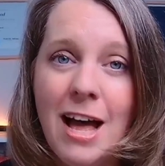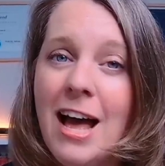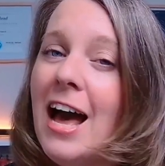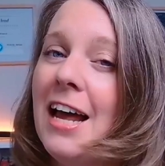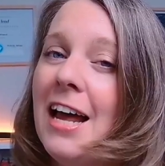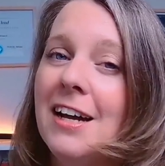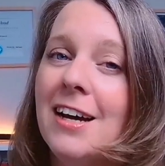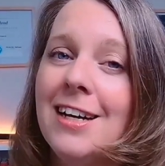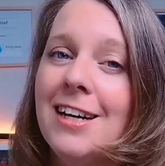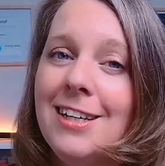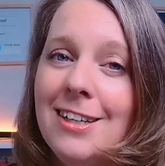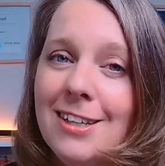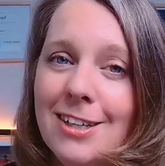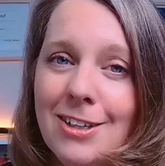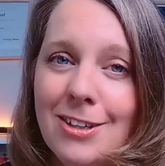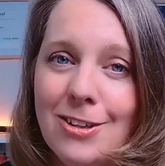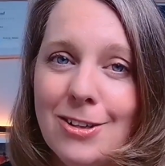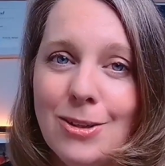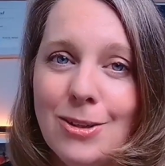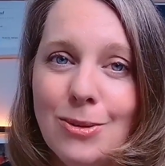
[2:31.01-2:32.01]
And I
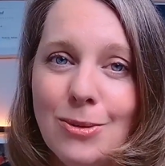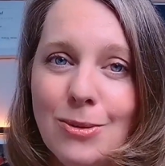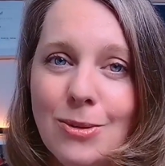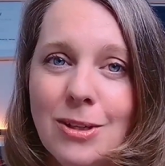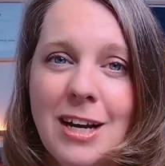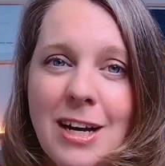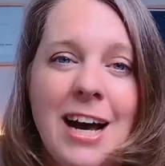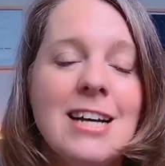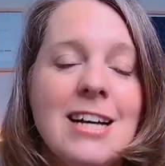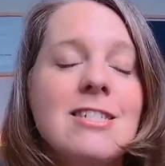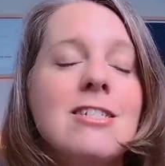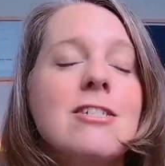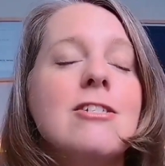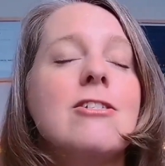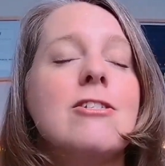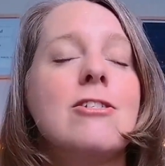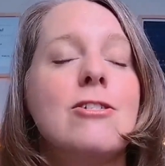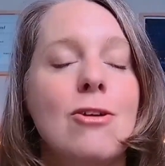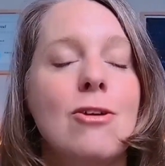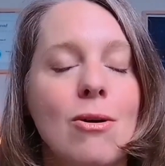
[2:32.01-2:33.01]
know as a
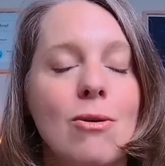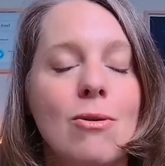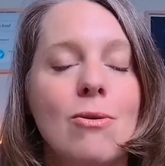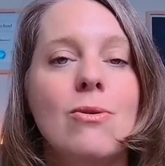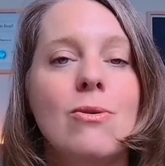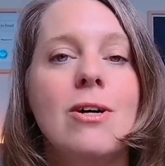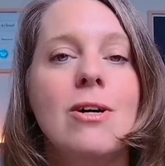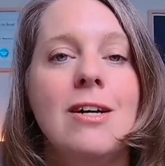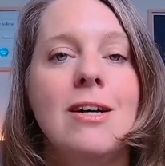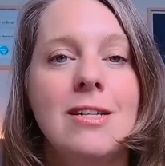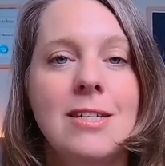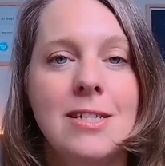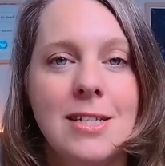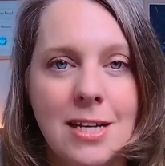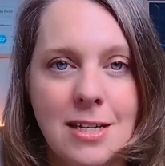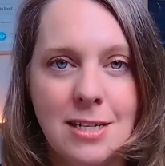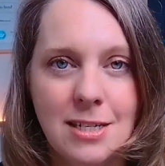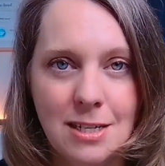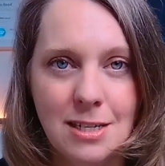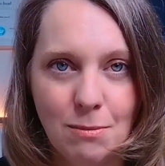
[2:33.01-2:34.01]

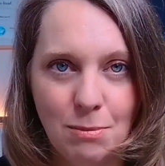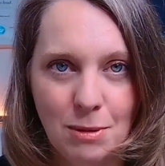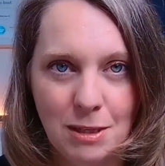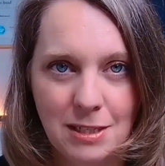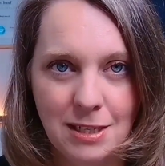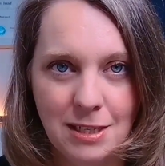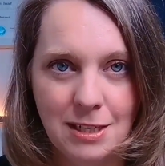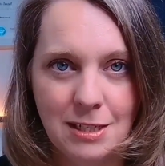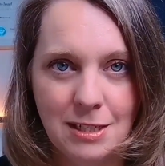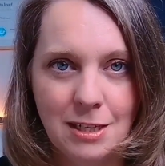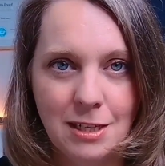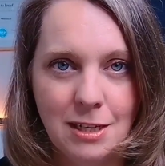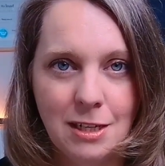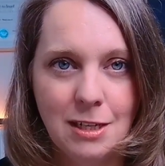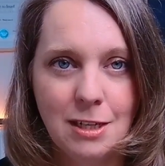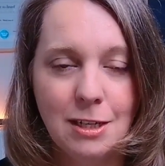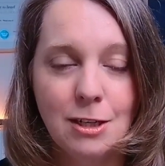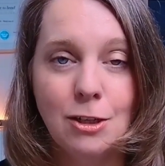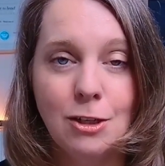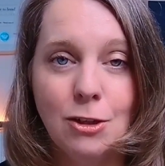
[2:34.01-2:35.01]
soul-centered business,
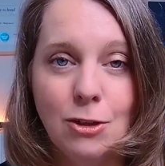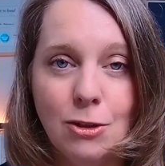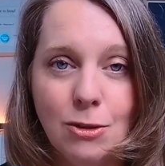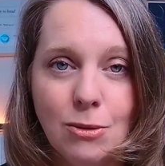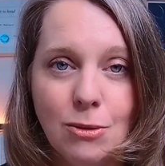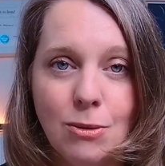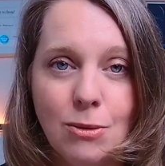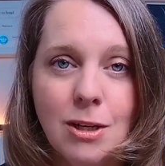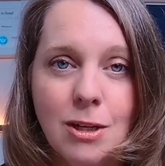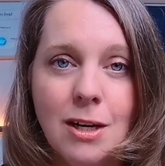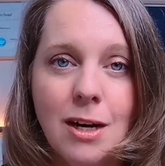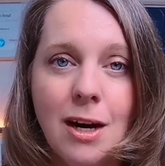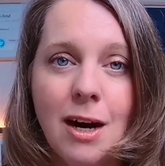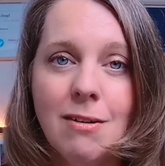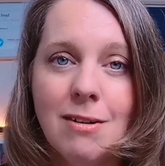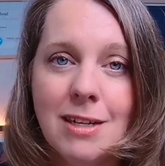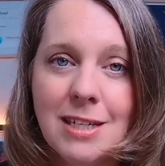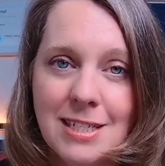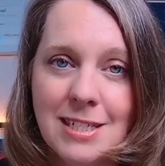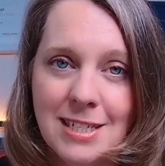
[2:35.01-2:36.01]
you
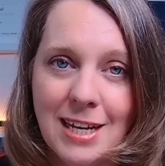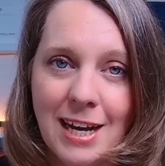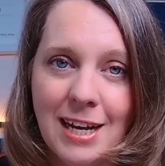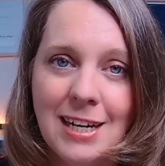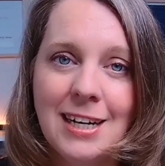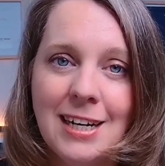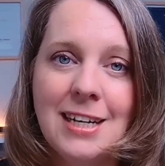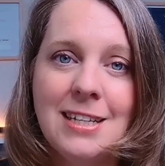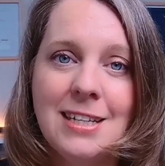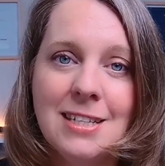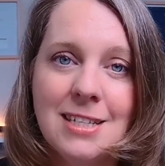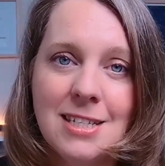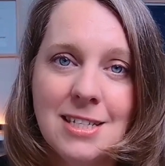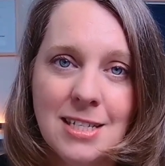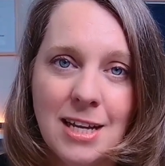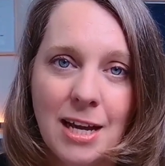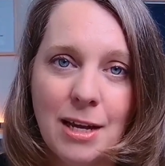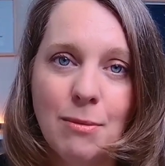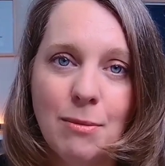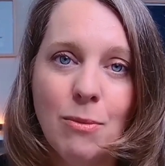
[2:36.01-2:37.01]
are exactly the
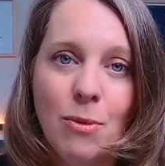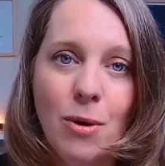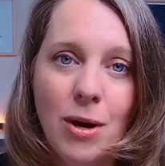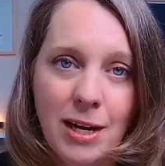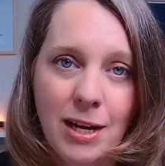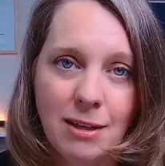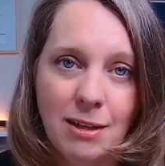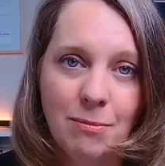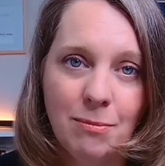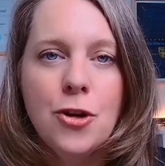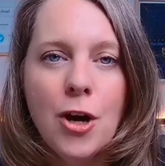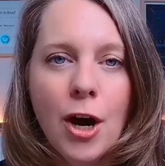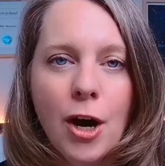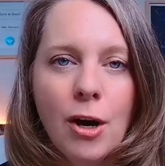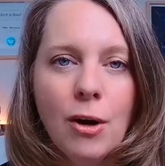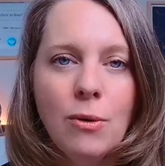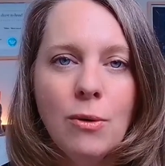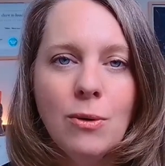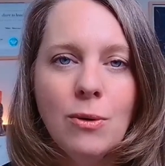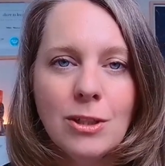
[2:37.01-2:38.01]
same way.
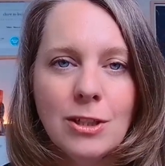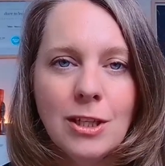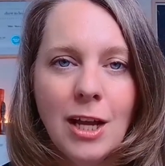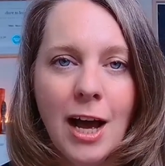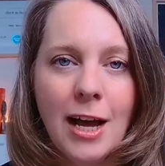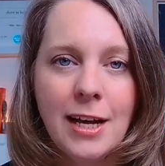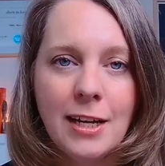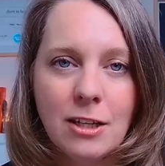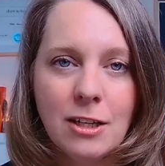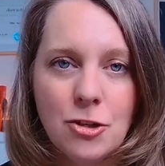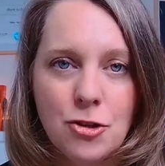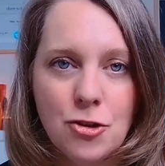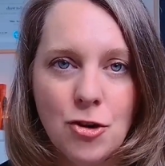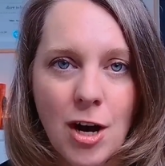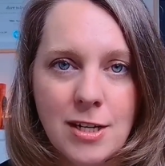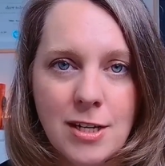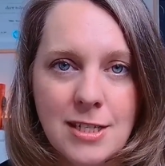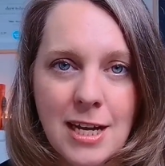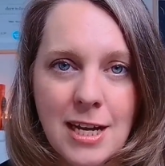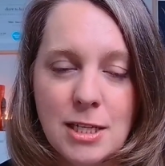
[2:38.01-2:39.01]
Know, like,
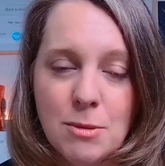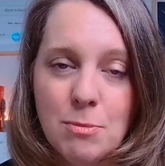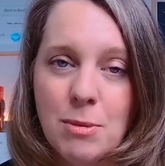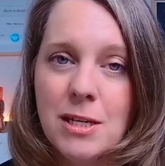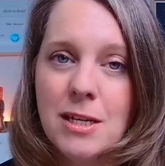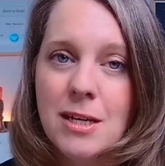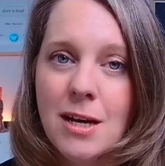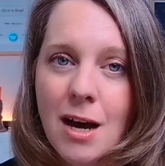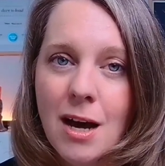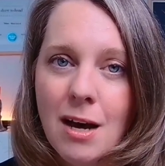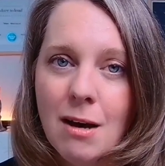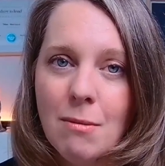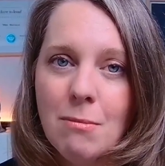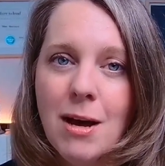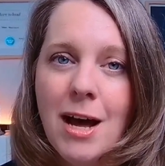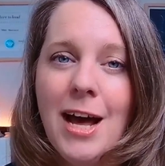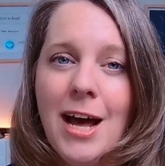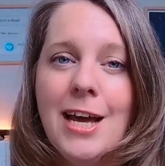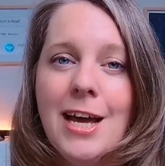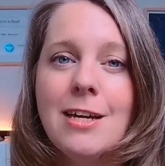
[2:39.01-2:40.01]
trust has become
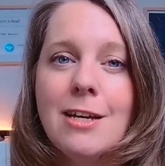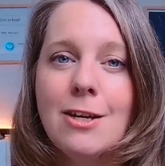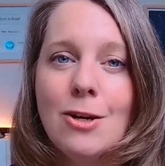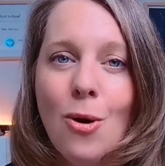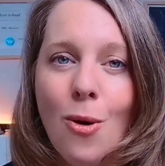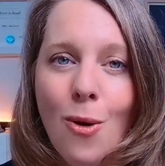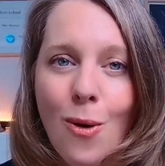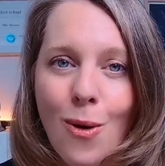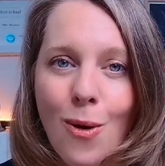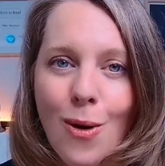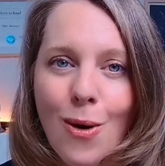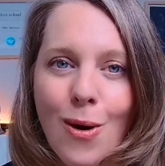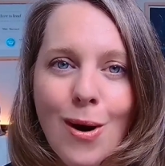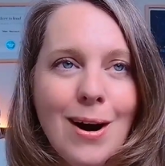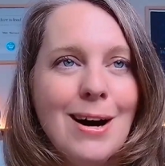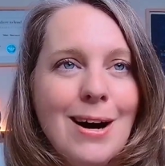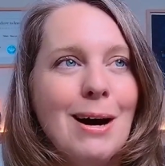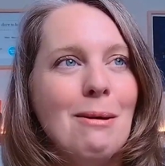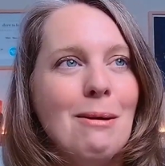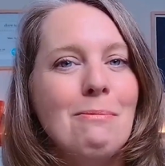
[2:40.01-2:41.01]
a
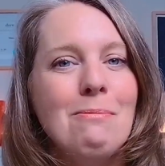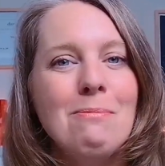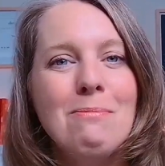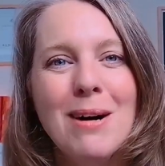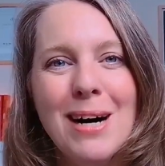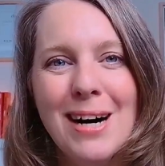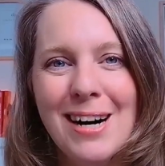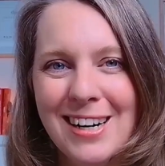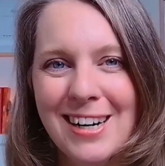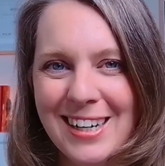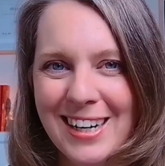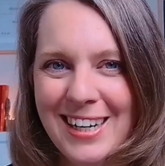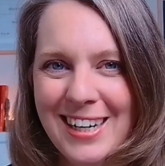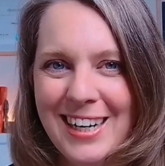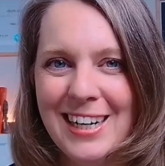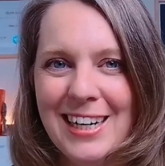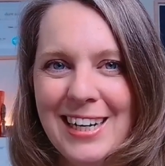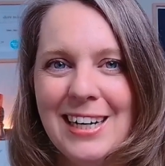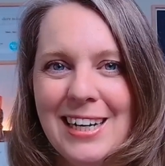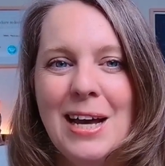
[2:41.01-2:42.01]
core
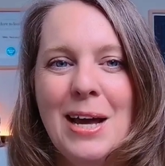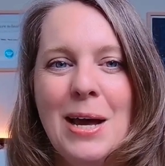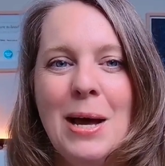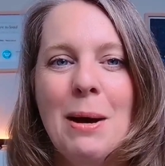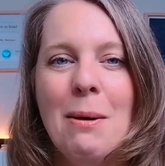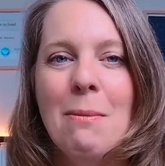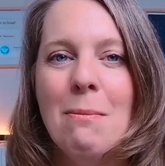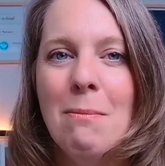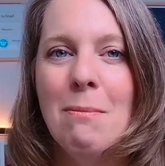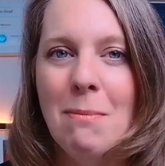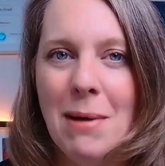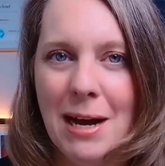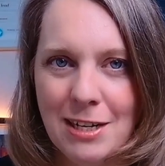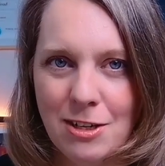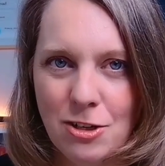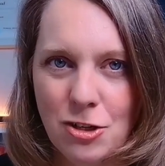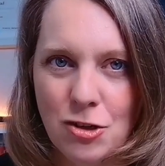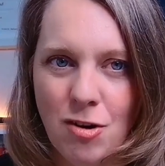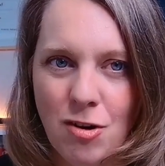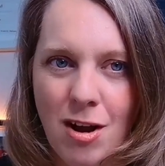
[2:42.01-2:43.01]
marketing
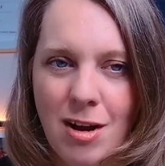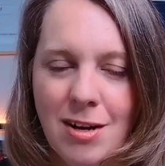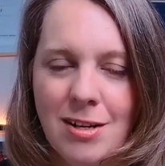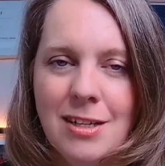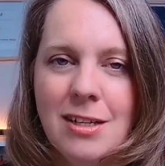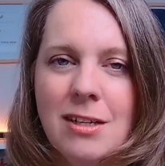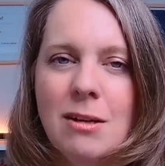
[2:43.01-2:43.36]
mantra.